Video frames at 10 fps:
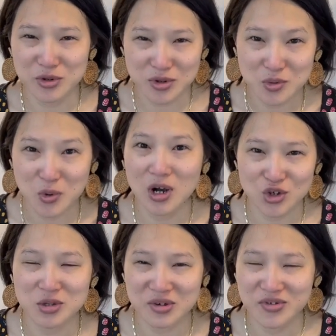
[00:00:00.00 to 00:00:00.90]
You need to
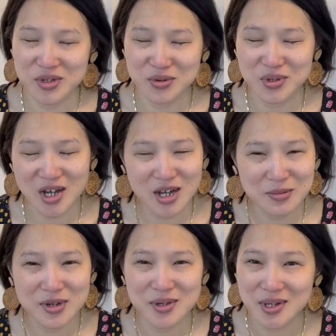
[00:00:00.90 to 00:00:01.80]
wash them every single
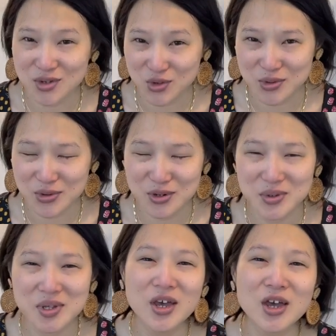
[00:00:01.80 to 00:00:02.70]
time because that's just
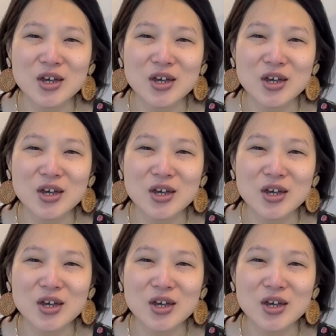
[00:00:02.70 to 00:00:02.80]
gross.